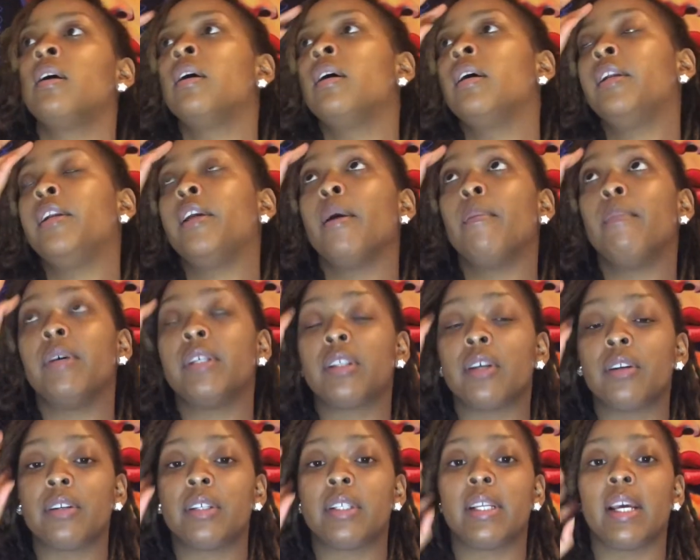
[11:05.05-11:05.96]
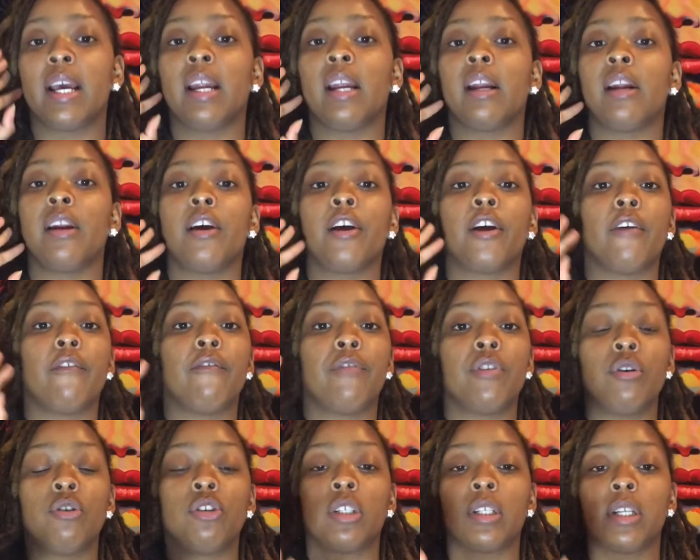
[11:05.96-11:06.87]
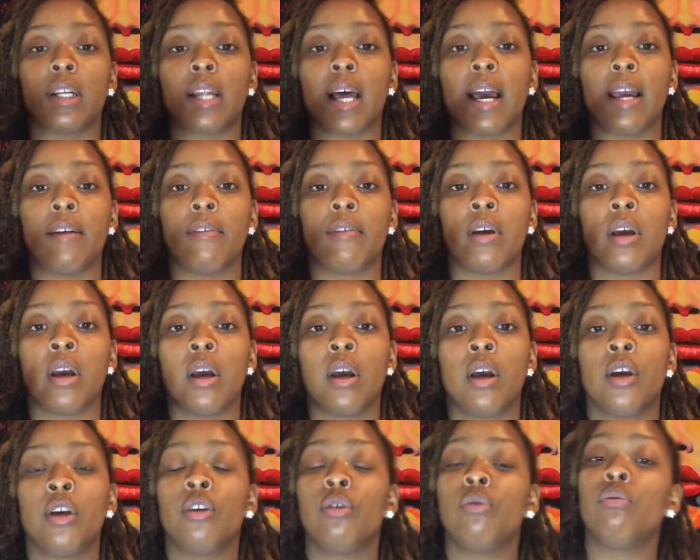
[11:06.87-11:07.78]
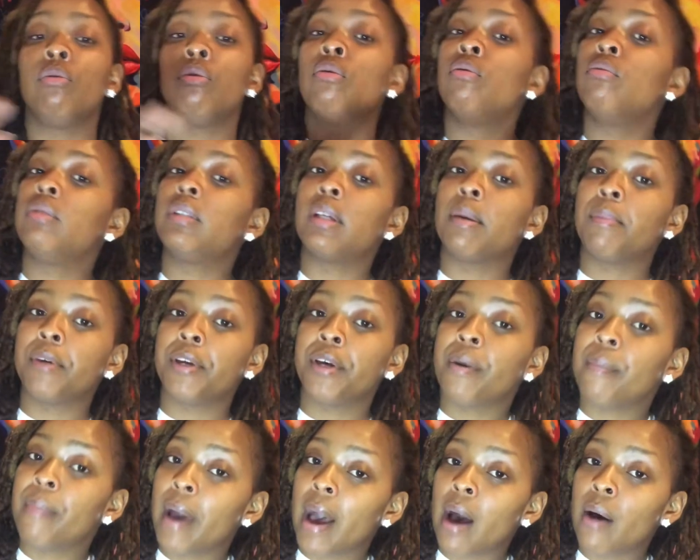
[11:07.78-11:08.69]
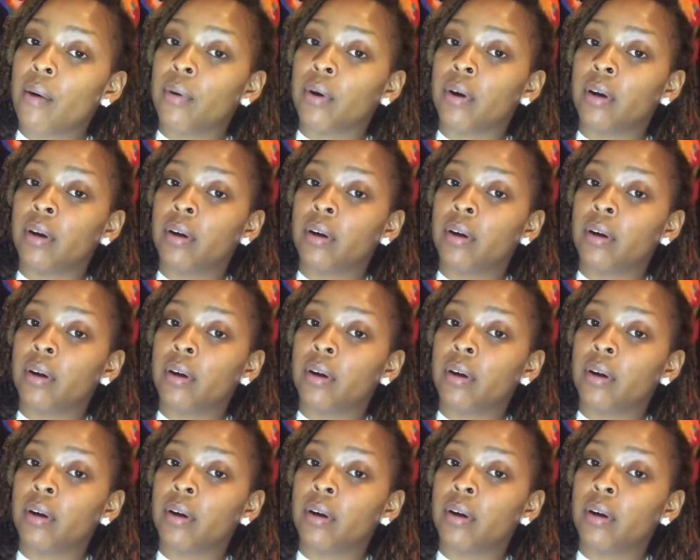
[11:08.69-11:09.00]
their misunderstanding and their confusion of life, you lose some of your power.